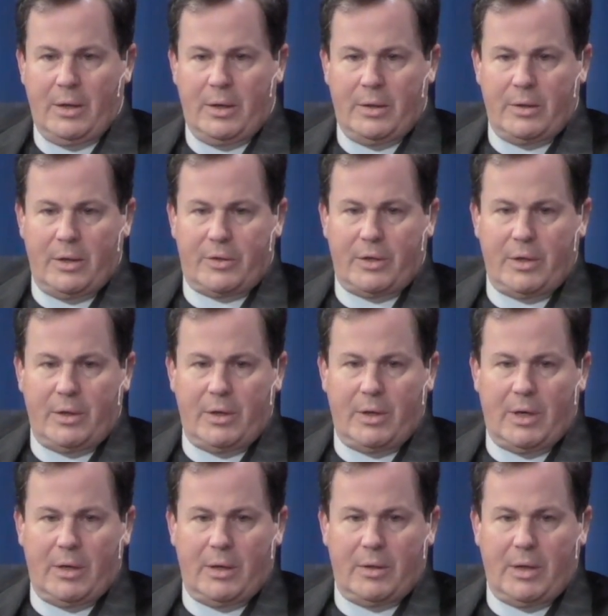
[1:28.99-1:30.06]
That the
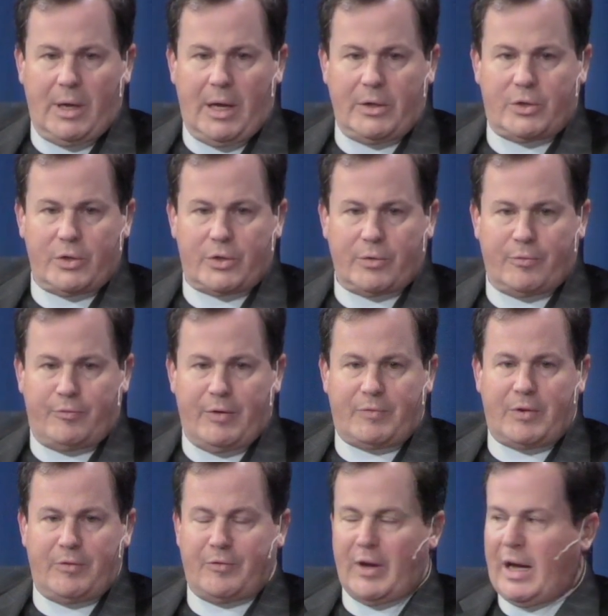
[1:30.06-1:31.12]
ages of
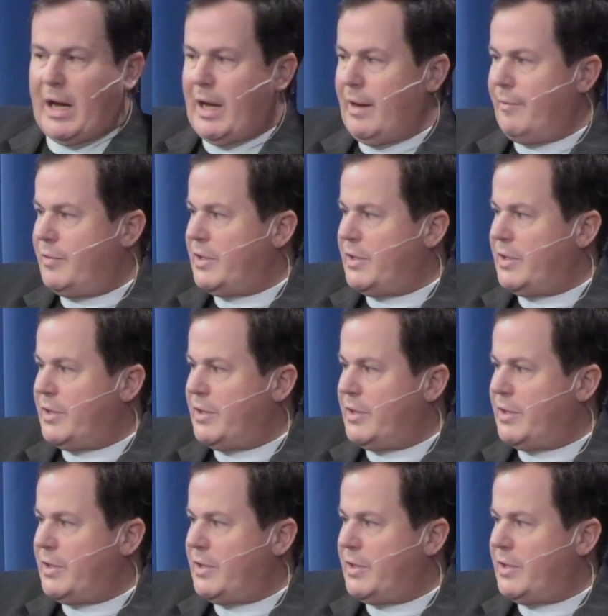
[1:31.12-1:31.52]
55